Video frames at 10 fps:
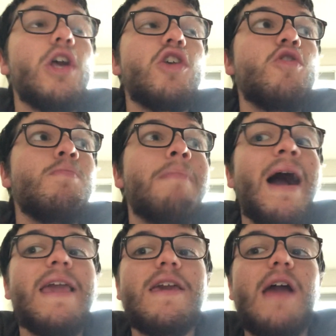You
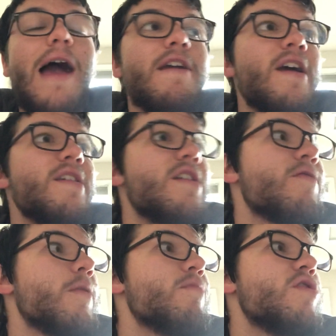might, because it's
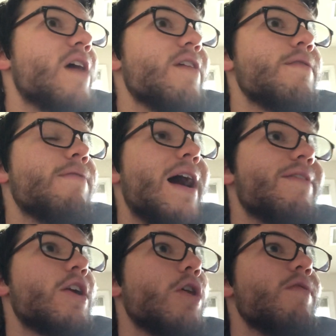from 2005. I
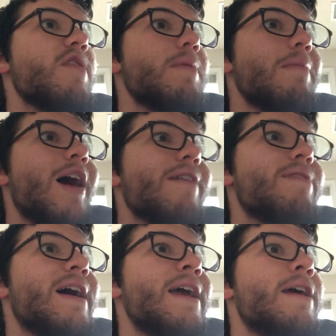don't know if it's been
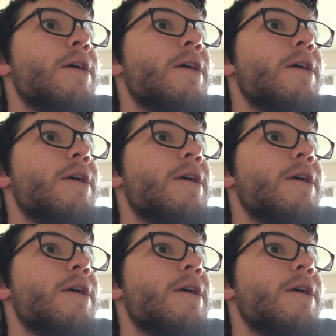modified.